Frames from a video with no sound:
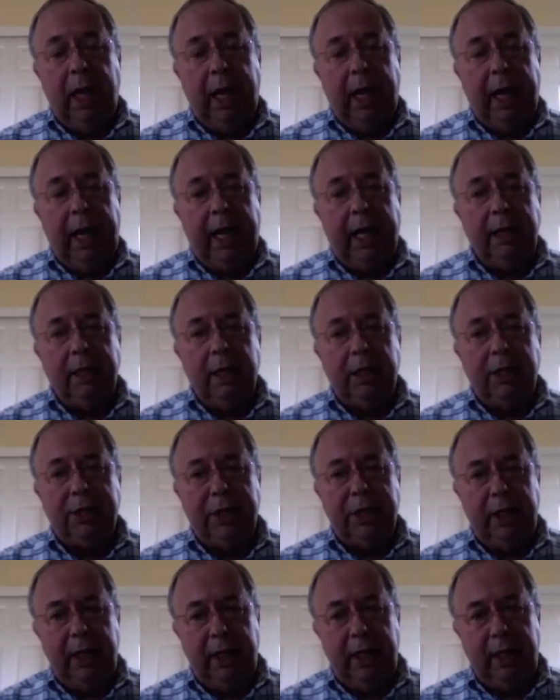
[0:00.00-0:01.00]
And
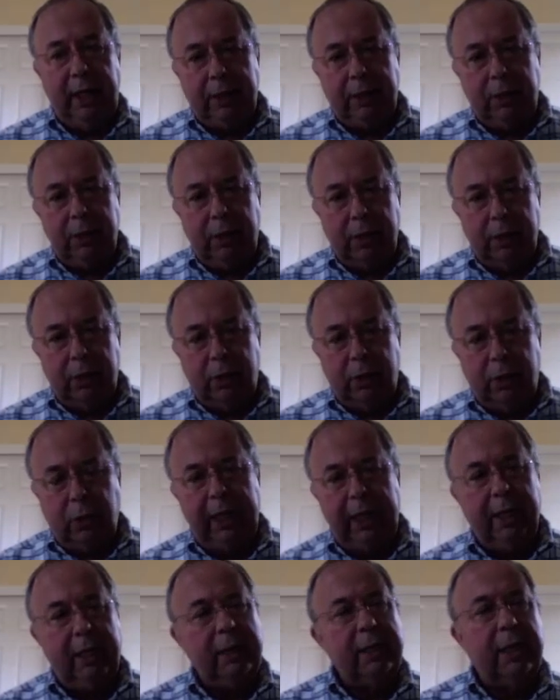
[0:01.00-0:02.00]
she
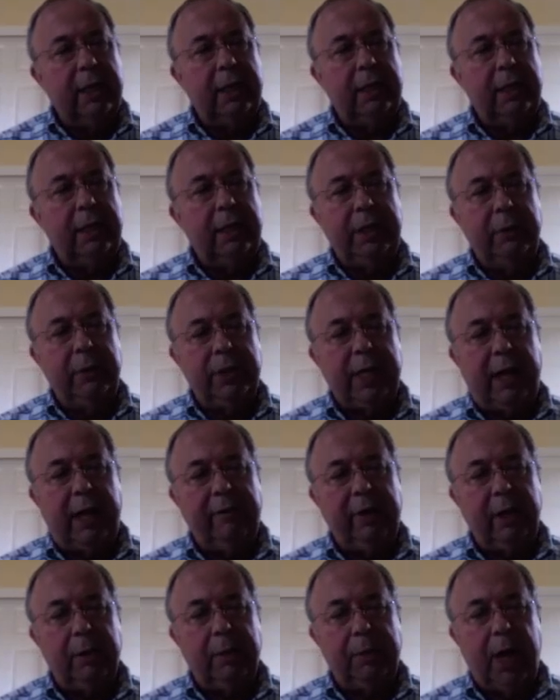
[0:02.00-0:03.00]
tweeted that she was
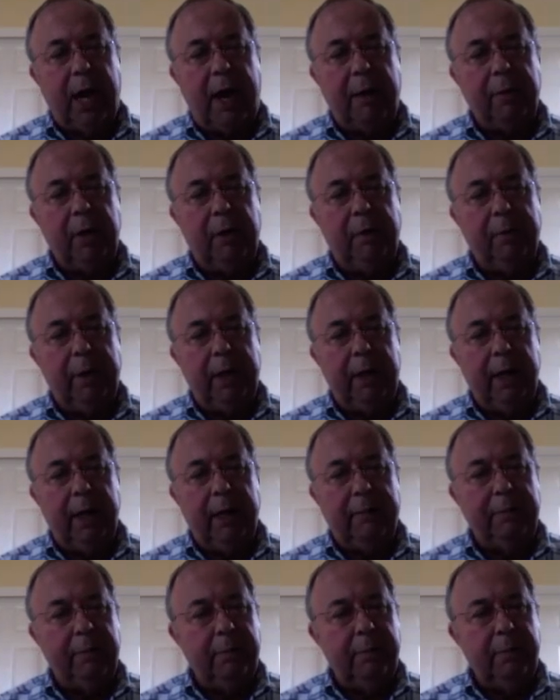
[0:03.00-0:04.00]
having a problem
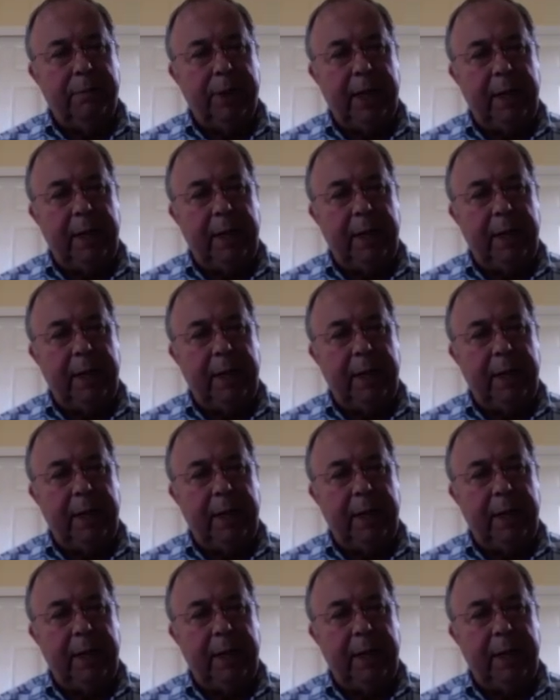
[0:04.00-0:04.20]
and